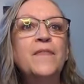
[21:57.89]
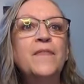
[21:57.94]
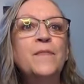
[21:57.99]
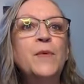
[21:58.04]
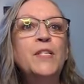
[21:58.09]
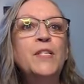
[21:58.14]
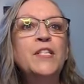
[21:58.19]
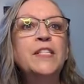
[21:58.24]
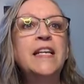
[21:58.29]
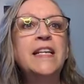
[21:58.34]

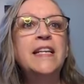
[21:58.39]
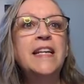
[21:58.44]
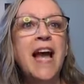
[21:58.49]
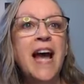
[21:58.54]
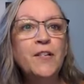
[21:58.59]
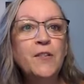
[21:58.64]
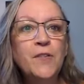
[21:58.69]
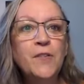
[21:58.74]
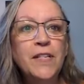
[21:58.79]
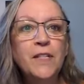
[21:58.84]
Which is a
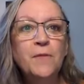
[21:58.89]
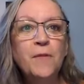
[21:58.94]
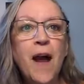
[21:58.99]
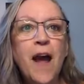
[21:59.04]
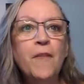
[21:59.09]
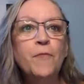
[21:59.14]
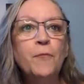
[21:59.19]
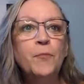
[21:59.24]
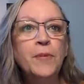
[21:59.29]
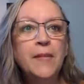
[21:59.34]
naturally
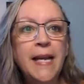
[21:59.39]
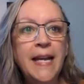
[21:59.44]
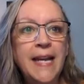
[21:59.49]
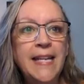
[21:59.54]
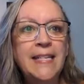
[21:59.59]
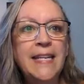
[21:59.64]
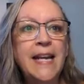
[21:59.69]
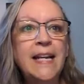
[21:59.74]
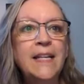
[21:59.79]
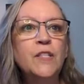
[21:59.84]
derived
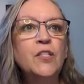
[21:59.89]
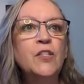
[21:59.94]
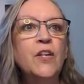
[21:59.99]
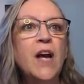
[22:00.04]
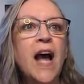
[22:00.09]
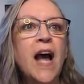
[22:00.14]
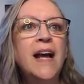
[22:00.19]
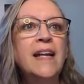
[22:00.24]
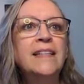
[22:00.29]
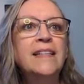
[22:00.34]
plant
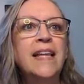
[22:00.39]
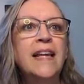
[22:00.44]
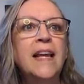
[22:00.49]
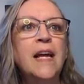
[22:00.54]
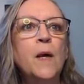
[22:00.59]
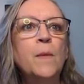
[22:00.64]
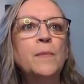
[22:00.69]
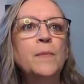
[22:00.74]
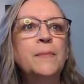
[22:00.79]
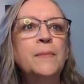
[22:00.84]
extract that
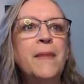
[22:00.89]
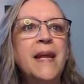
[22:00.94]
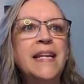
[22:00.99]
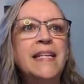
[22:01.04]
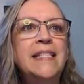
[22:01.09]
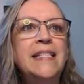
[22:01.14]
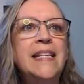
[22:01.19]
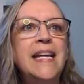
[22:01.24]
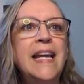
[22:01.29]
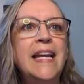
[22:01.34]
helps
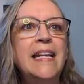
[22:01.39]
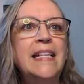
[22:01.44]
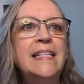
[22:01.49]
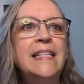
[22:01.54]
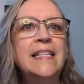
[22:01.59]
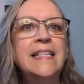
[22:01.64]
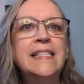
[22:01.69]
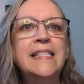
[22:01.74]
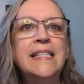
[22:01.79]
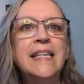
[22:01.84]

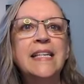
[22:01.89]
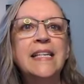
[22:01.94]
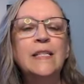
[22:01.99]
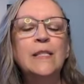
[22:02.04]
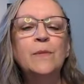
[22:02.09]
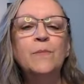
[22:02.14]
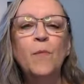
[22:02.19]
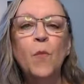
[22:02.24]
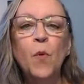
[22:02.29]
maintain the skin's